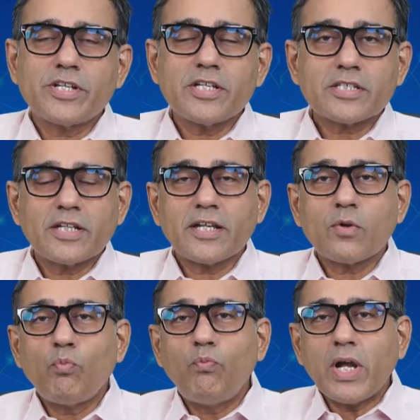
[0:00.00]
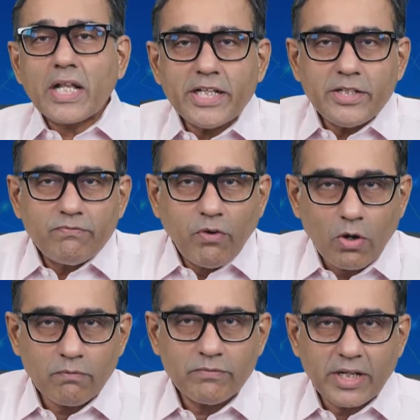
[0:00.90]
Jason, and very
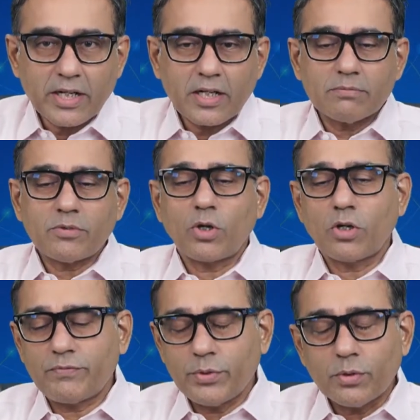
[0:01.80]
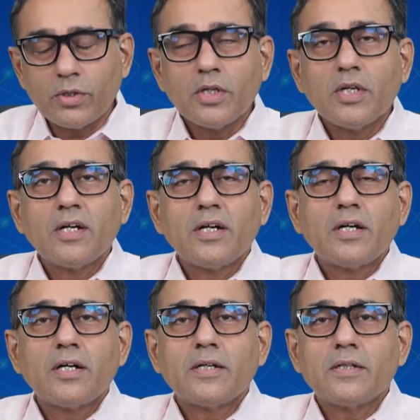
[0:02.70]
warm welcome all of you.
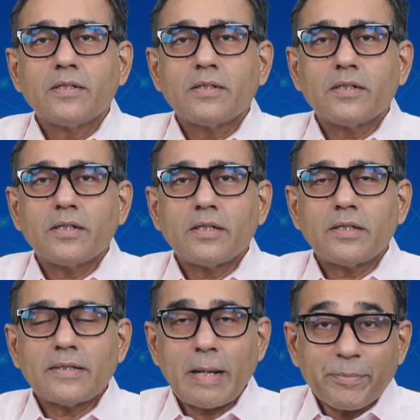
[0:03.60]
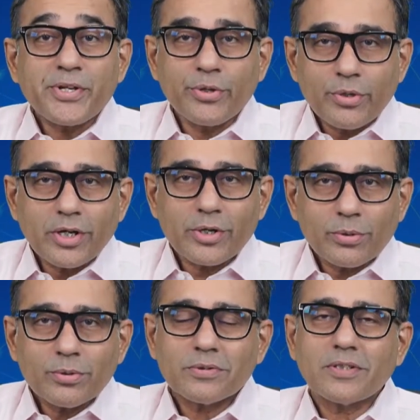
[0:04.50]
Happy New Year
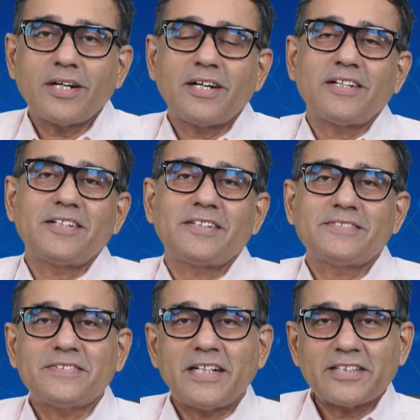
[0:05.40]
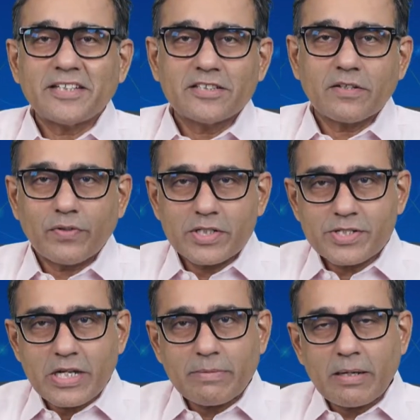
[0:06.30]
too. I think this is the first
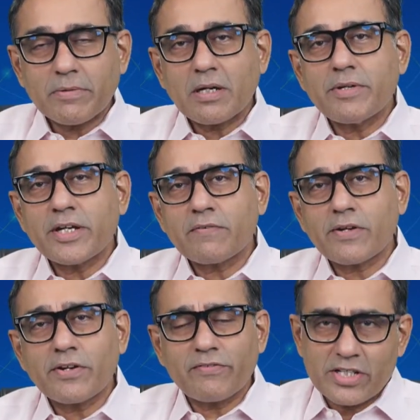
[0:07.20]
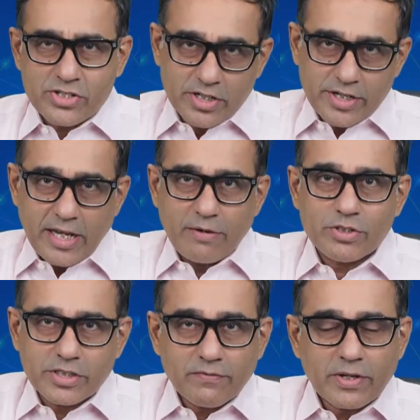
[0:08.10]
time I'm coming in front of. Yesterday I
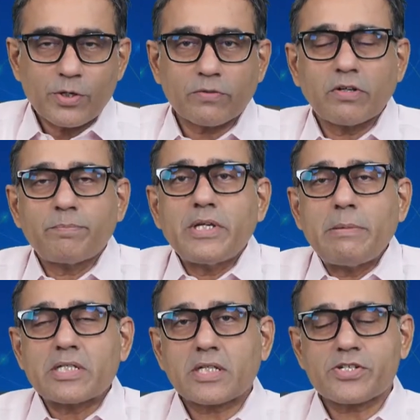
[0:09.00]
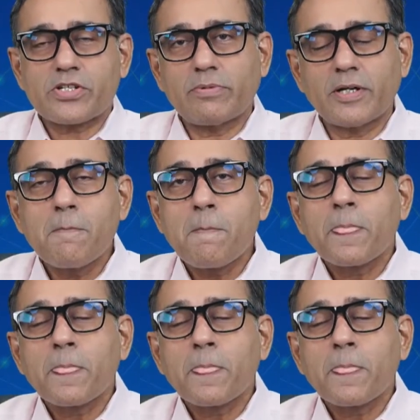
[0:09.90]
was in front of our PMS customer,